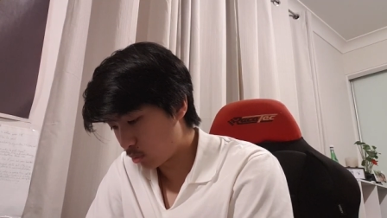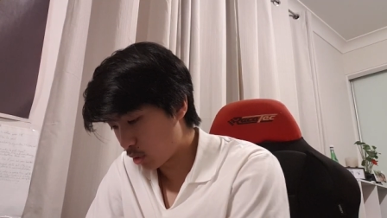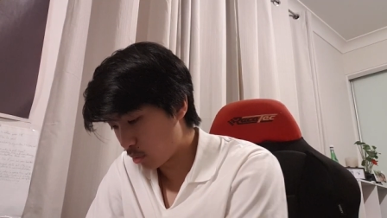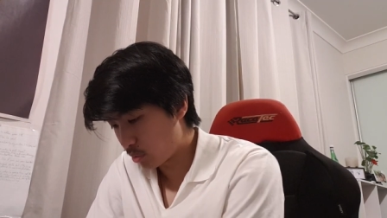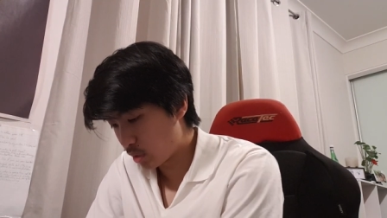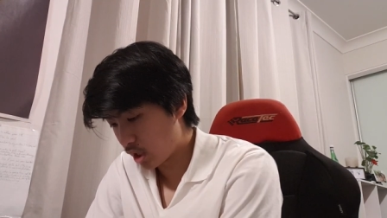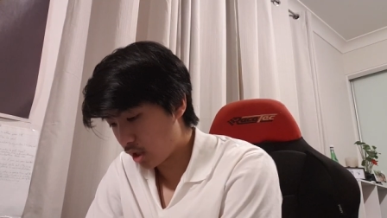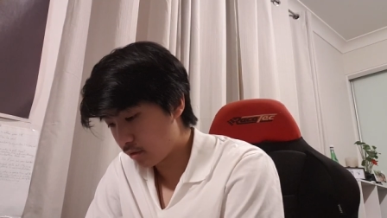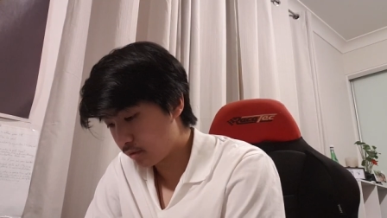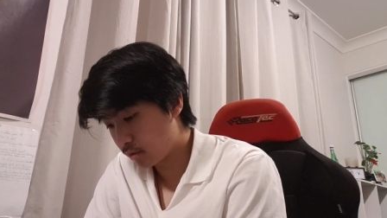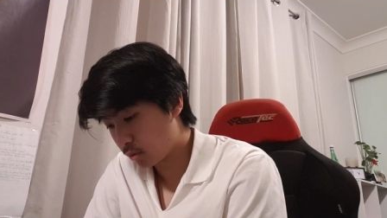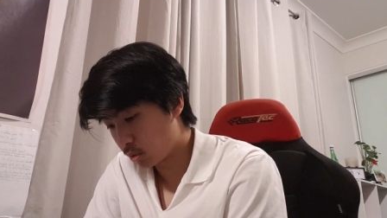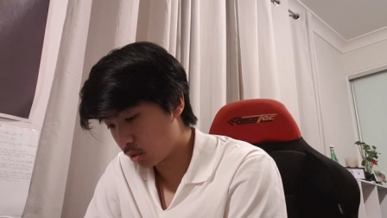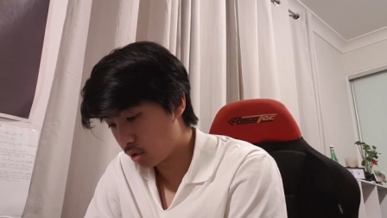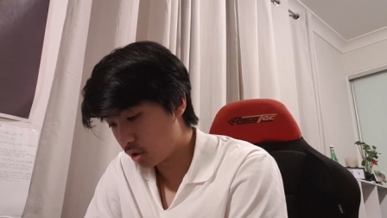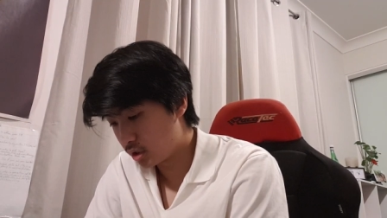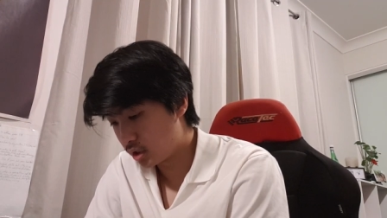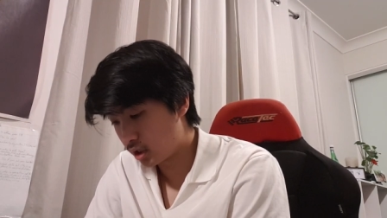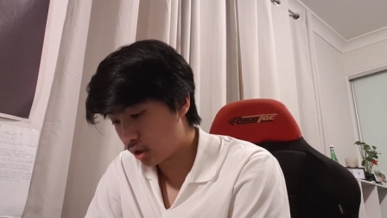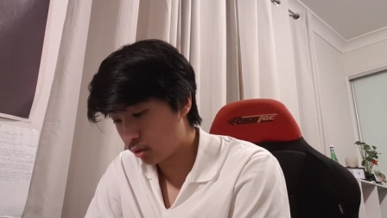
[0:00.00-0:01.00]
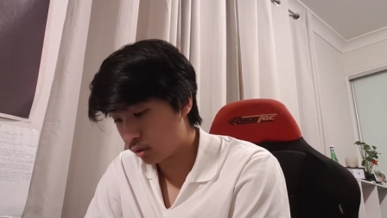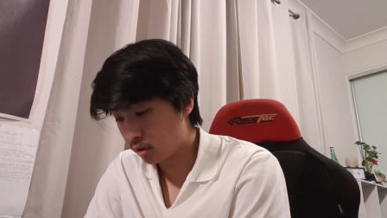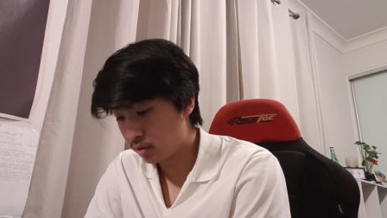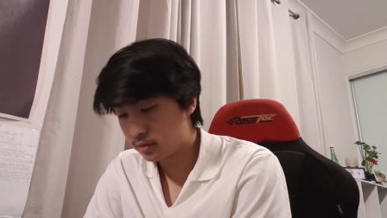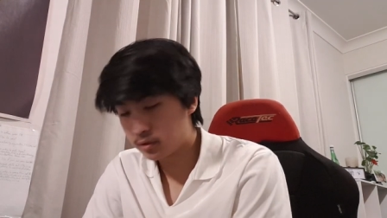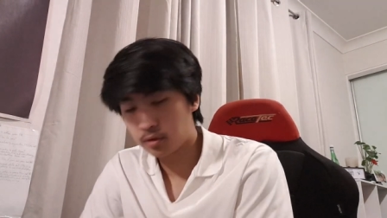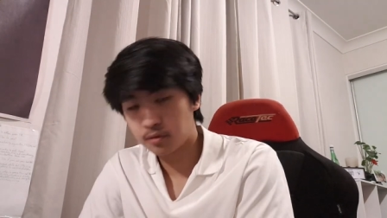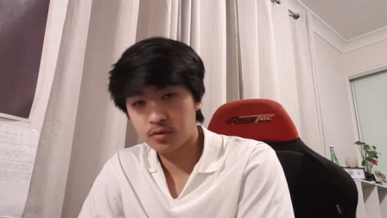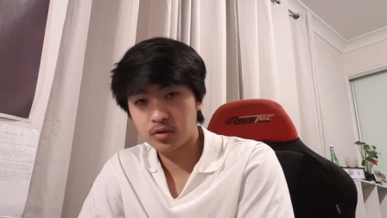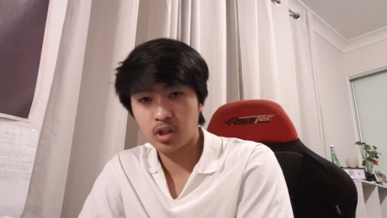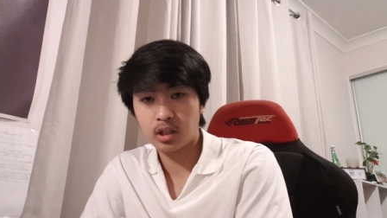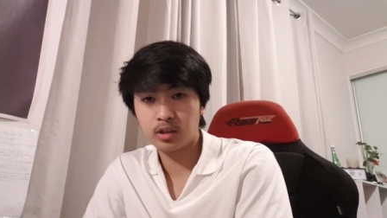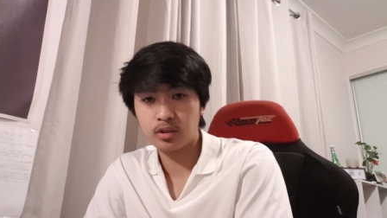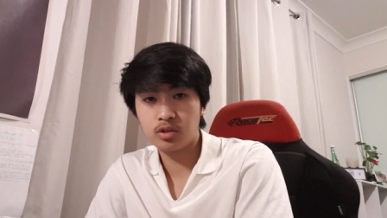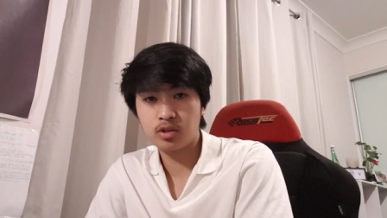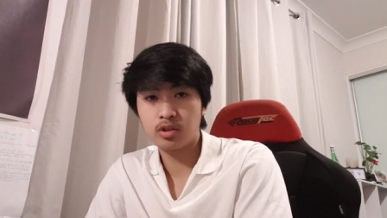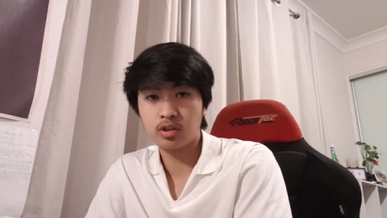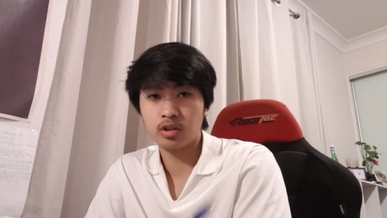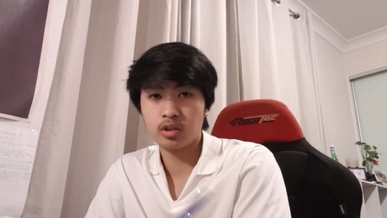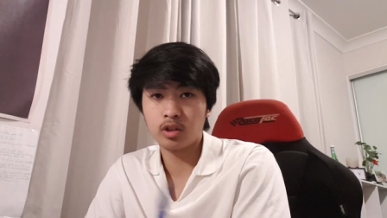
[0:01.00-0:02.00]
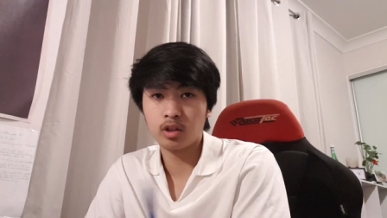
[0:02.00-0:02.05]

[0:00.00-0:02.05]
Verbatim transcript: prepare for the DL Liftoff Challenge.